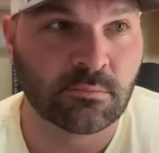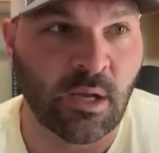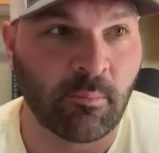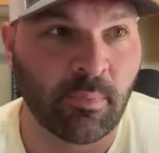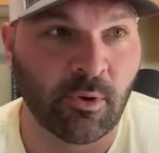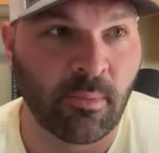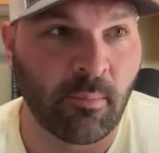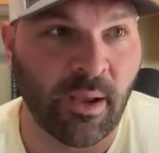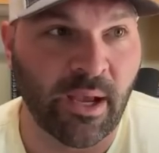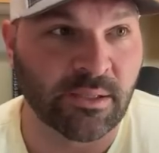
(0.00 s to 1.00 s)
I'm building my
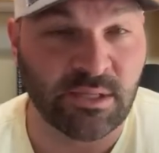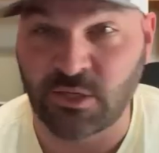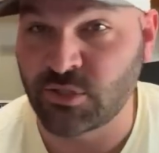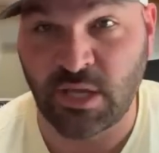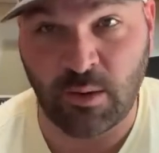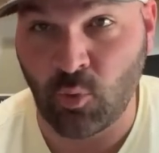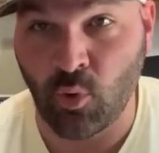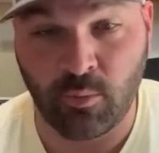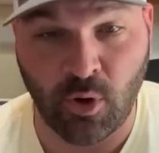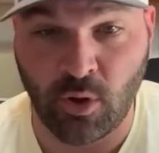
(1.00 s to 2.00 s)
bags, not just
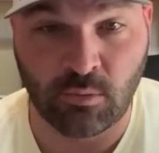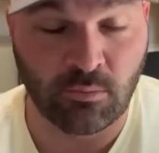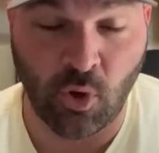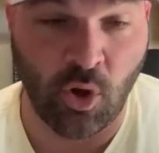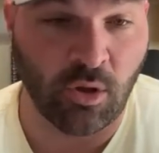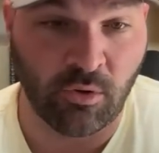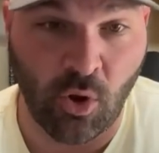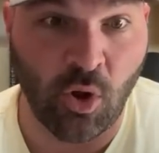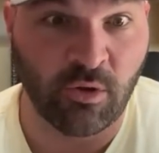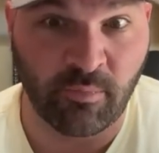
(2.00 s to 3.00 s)
GameCoin, but
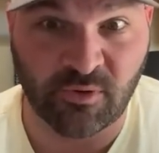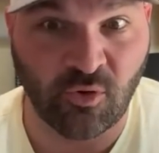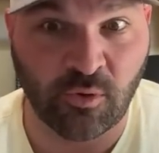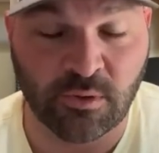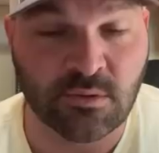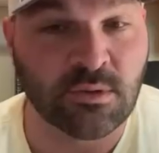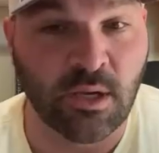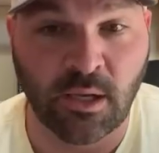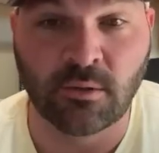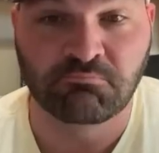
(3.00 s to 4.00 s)
all of my tokens,
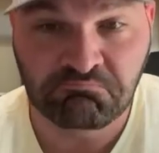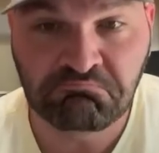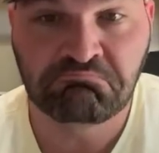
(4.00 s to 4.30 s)
and